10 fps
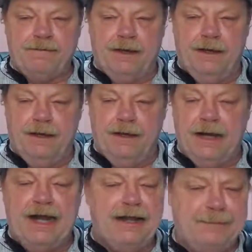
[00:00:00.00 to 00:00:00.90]

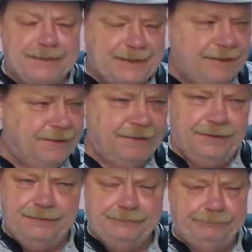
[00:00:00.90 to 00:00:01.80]
I am
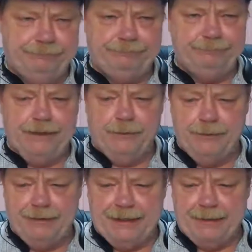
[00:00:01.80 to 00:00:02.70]
still,
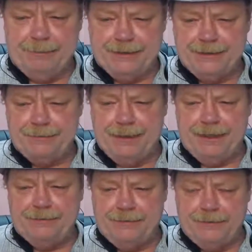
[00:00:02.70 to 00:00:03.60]
we've had that business
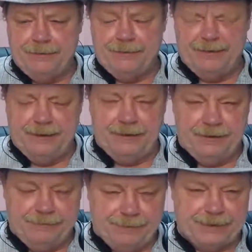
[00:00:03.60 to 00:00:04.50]
page for
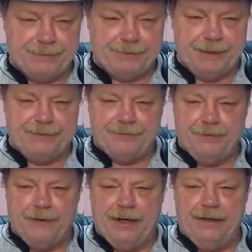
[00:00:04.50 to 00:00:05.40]
the Facebook page for a
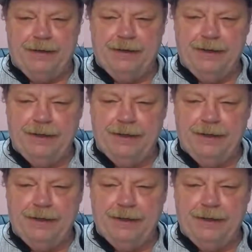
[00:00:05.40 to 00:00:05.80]
while,